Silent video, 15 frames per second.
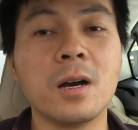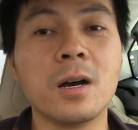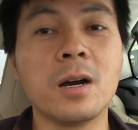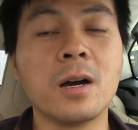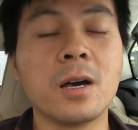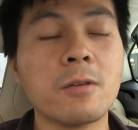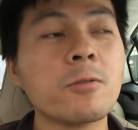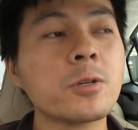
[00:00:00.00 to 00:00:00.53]

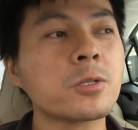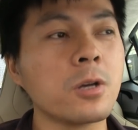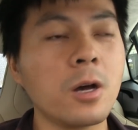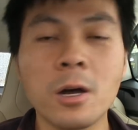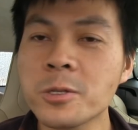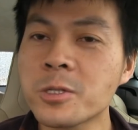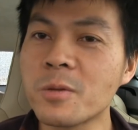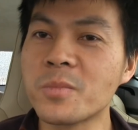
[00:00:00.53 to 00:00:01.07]
it was
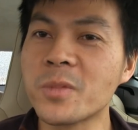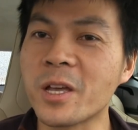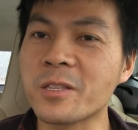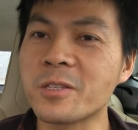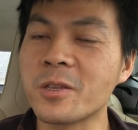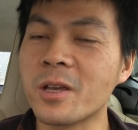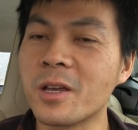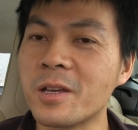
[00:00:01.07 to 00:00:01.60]
awesome
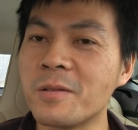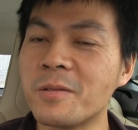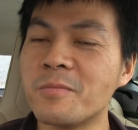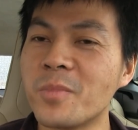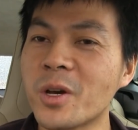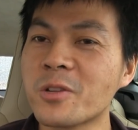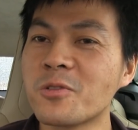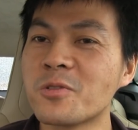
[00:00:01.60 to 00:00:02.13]
that
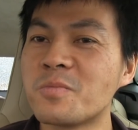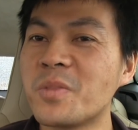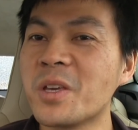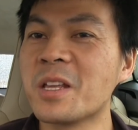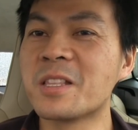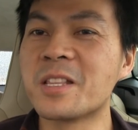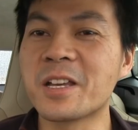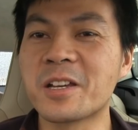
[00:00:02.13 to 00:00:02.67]
Marcus
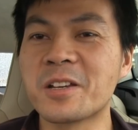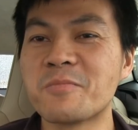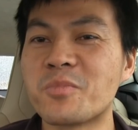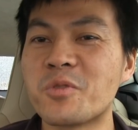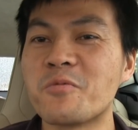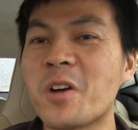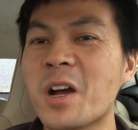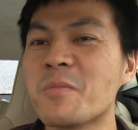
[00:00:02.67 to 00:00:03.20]
Bill, they can
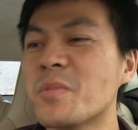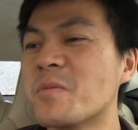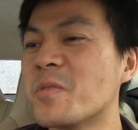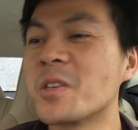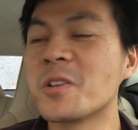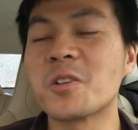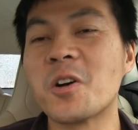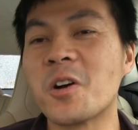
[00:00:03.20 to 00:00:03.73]
provide me
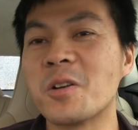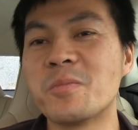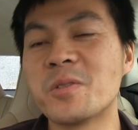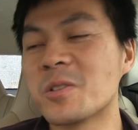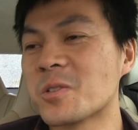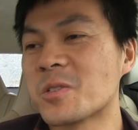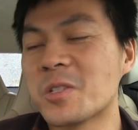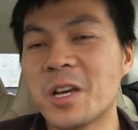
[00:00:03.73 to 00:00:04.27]
with a car,
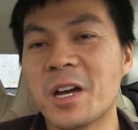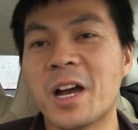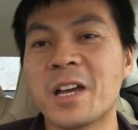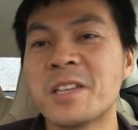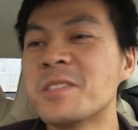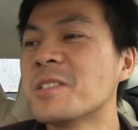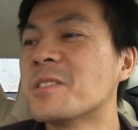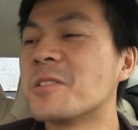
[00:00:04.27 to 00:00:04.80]
because yeah,
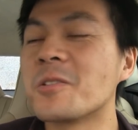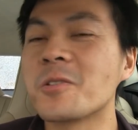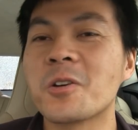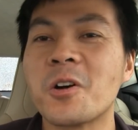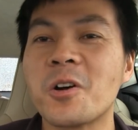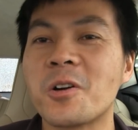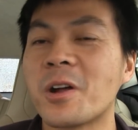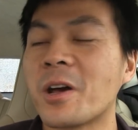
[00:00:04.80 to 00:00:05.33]
I needed a
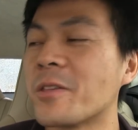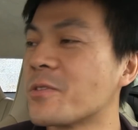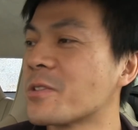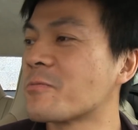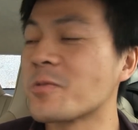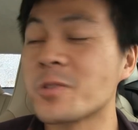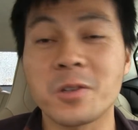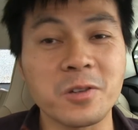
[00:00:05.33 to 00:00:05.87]
car, and
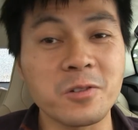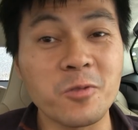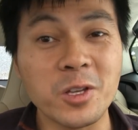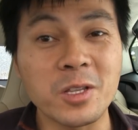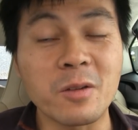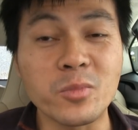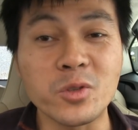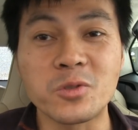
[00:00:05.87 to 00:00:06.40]
this was a
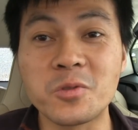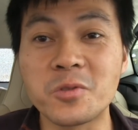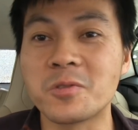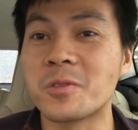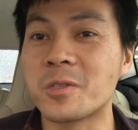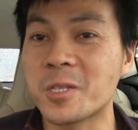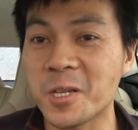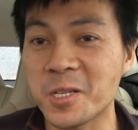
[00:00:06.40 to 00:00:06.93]
great opportunity
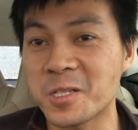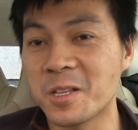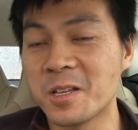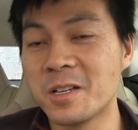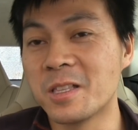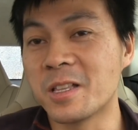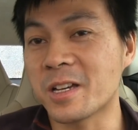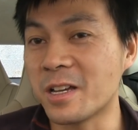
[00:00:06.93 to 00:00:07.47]
to test
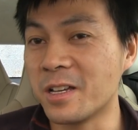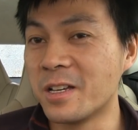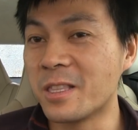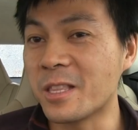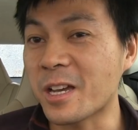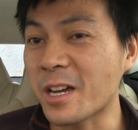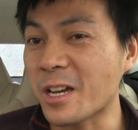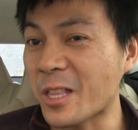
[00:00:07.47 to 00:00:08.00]
like
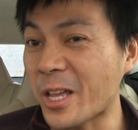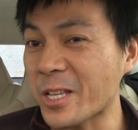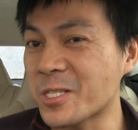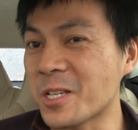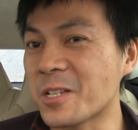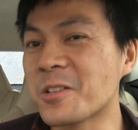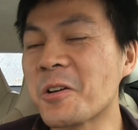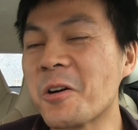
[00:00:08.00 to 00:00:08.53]
a
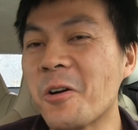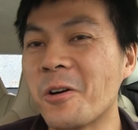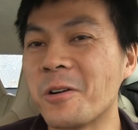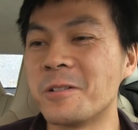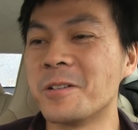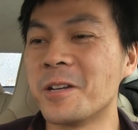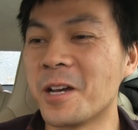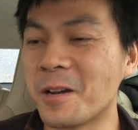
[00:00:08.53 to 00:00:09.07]
classic
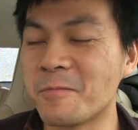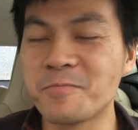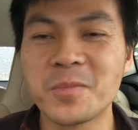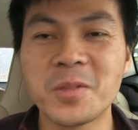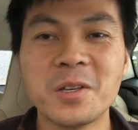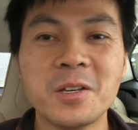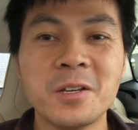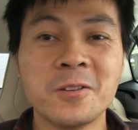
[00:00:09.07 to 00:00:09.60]
car. Yeah.
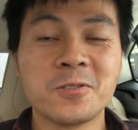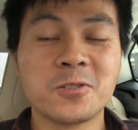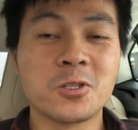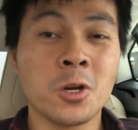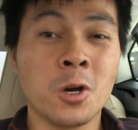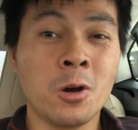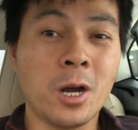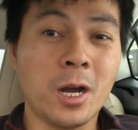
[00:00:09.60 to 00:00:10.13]

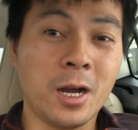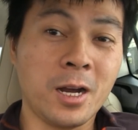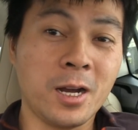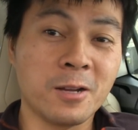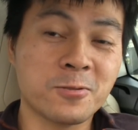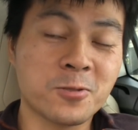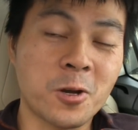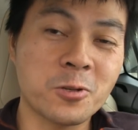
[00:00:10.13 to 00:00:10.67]
So
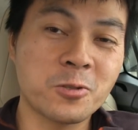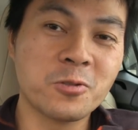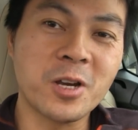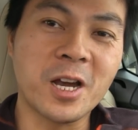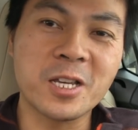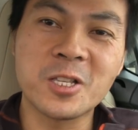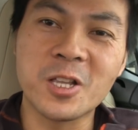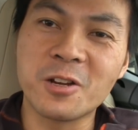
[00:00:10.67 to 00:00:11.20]
talk to you
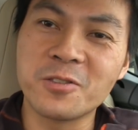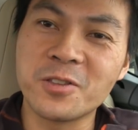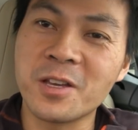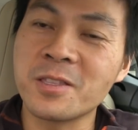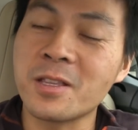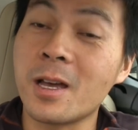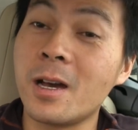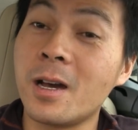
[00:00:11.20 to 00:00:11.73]
guys later
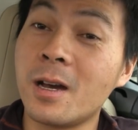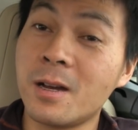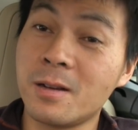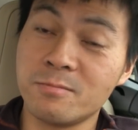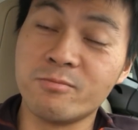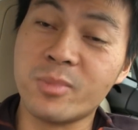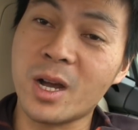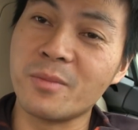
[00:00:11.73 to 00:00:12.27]
then.
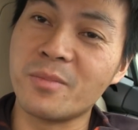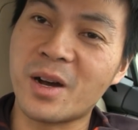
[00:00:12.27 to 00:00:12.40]
Bye